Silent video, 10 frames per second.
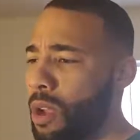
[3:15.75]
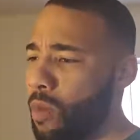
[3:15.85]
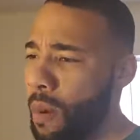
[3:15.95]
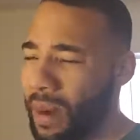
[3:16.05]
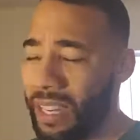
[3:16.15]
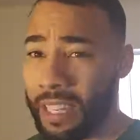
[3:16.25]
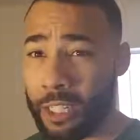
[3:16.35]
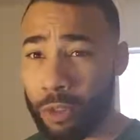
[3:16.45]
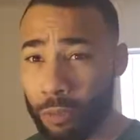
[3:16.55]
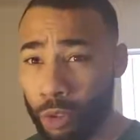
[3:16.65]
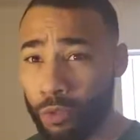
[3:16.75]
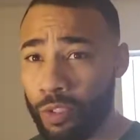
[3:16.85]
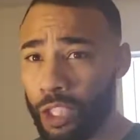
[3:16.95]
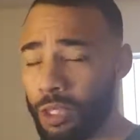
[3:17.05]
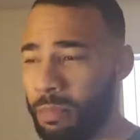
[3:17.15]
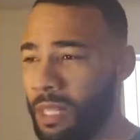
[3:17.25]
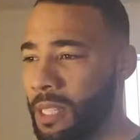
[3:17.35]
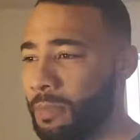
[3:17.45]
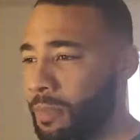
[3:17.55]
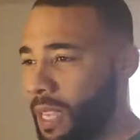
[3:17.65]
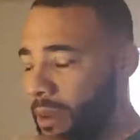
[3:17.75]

what my next move should be.